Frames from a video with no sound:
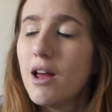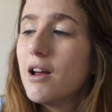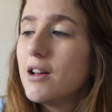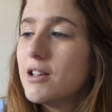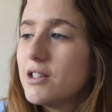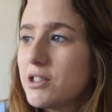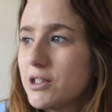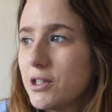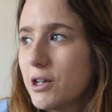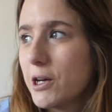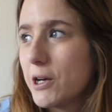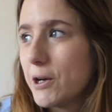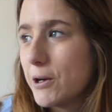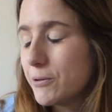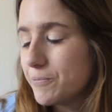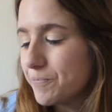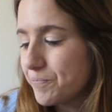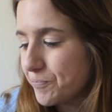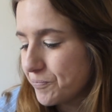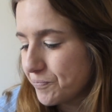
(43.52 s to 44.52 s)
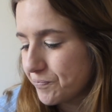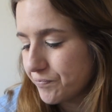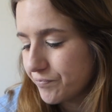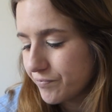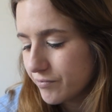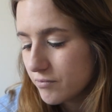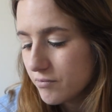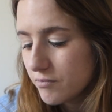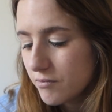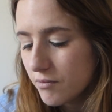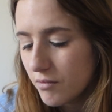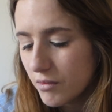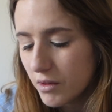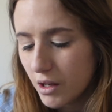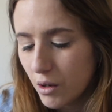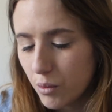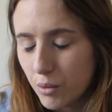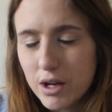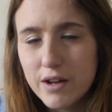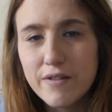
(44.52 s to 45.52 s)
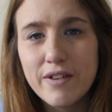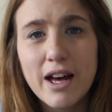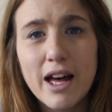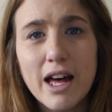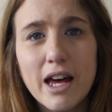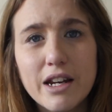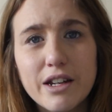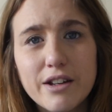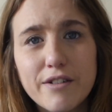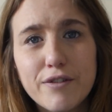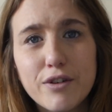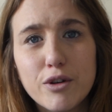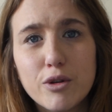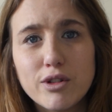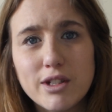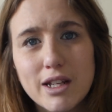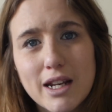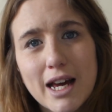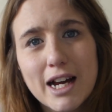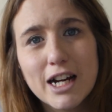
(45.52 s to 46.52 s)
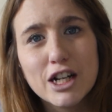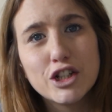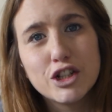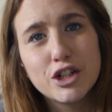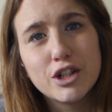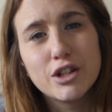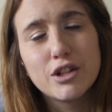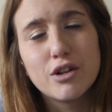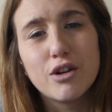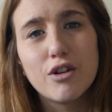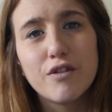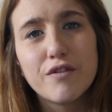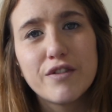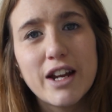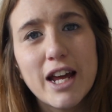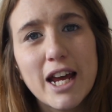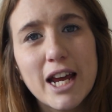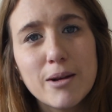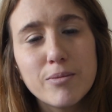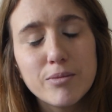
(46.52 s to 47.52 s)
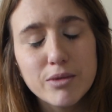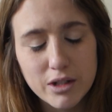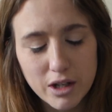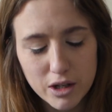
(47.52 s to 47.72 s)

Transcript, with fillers: So we've had a few selection of names.